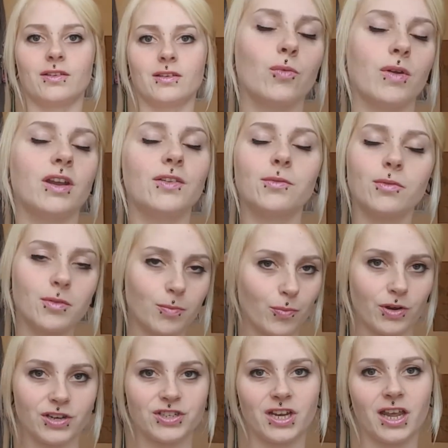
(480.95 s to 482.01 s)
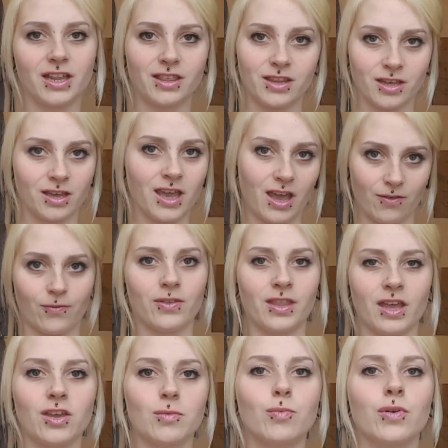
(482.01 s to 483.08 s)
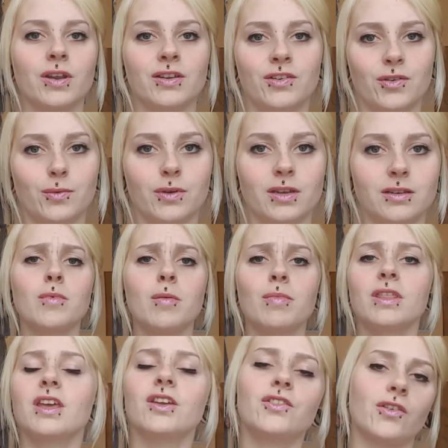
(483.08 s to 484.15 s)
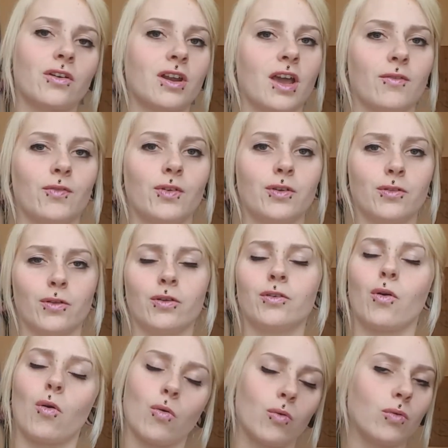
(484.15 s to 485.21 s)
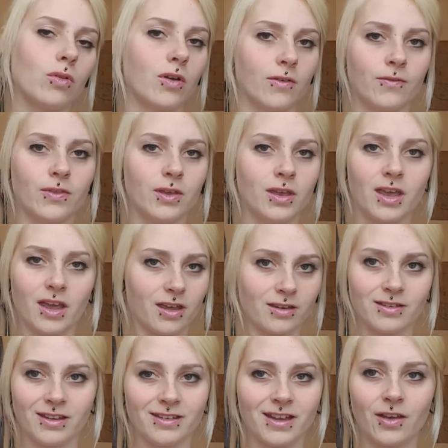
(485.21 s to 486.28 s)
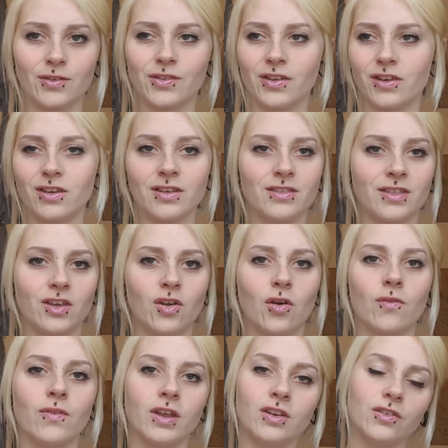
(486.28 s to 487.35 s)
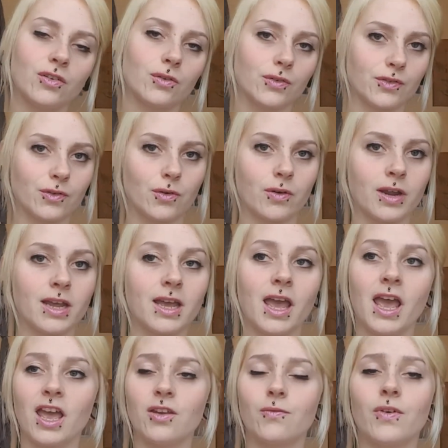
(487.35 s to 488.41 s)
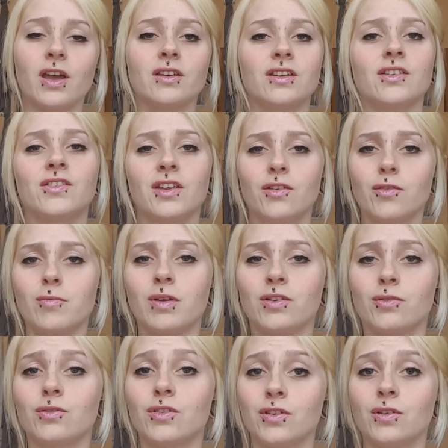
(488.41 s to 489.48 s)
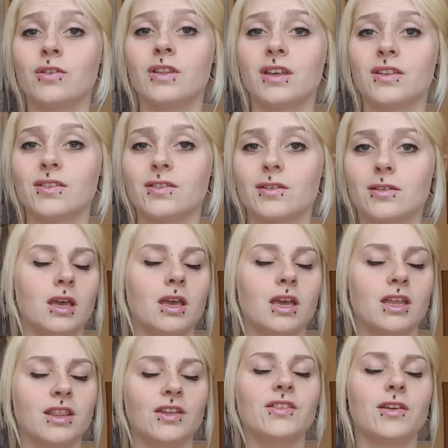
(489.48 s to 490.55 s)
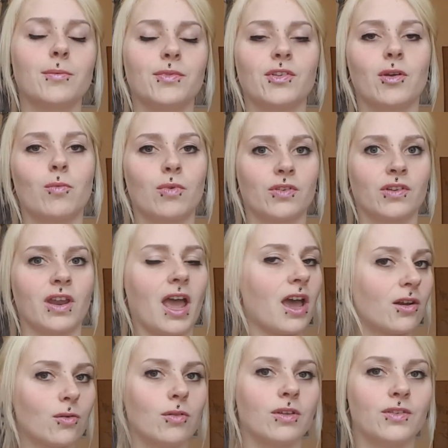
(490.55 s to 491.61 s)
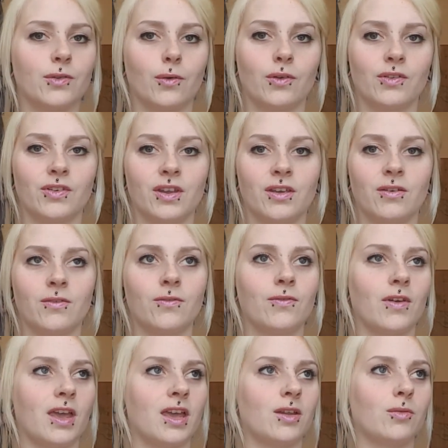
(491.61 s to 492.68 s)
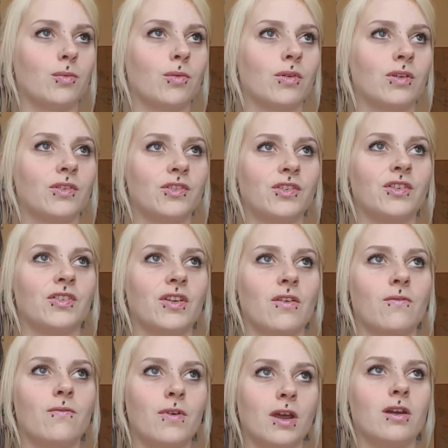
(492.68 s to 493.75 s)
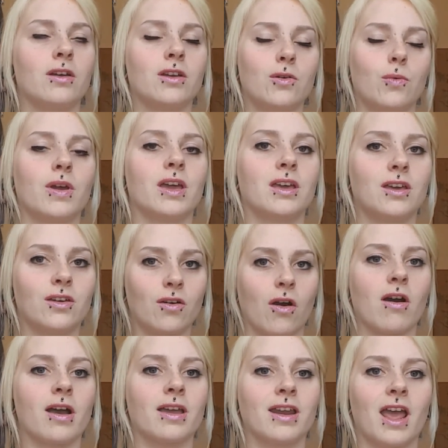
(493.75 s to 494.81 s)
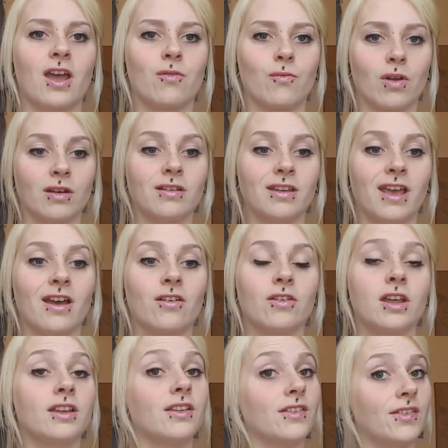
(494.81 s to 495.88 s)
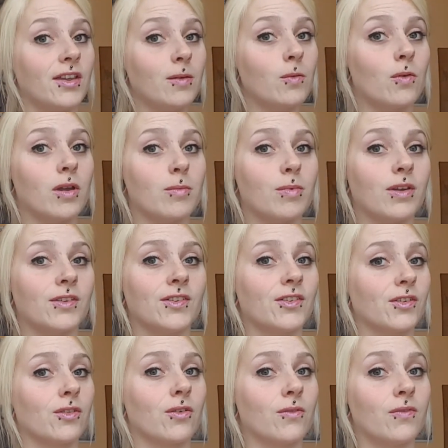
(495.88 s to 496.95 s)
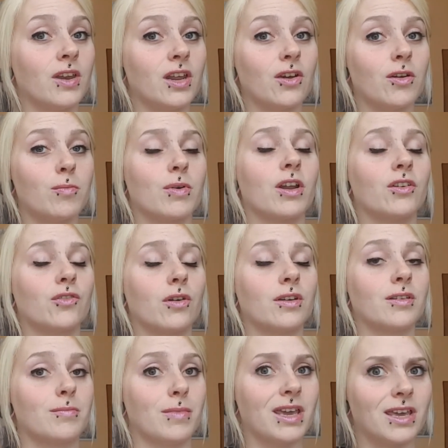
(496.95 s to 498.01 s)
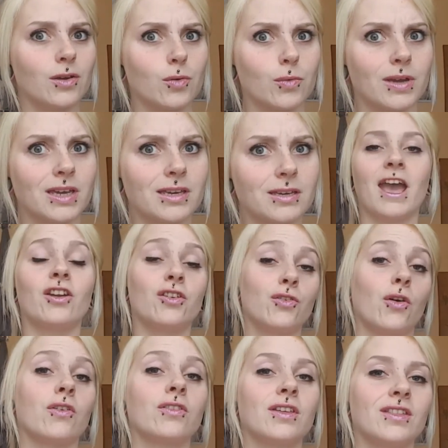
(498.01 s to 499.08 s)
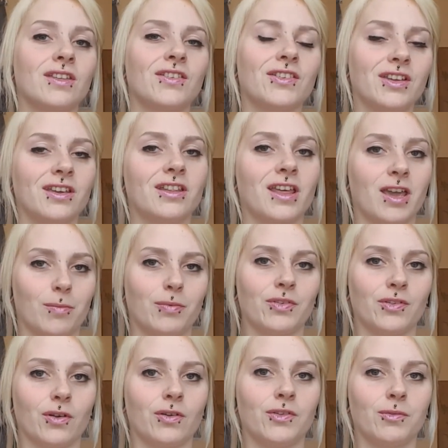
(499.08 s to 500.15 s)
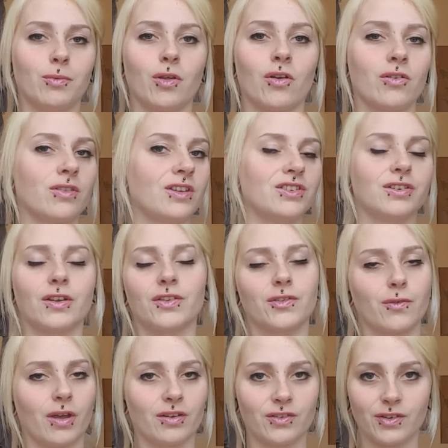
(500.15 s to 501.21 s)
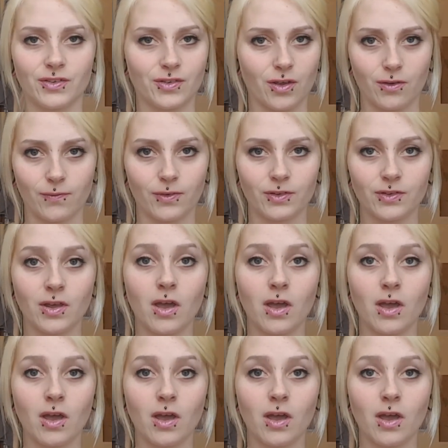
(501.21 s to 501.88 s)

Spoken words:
The readers will appreciate the effort that you put into it. Remember that you don't have to include all of the details that you can think of into your story. In fact, it's detrimental to do this. This episode wasn't at all exhaustive, it was just a very quick guide and rundown. It didn't seem quick because it's a long video, but I tried to make it quick. And I know that the singular episodes will only just scratch the surface.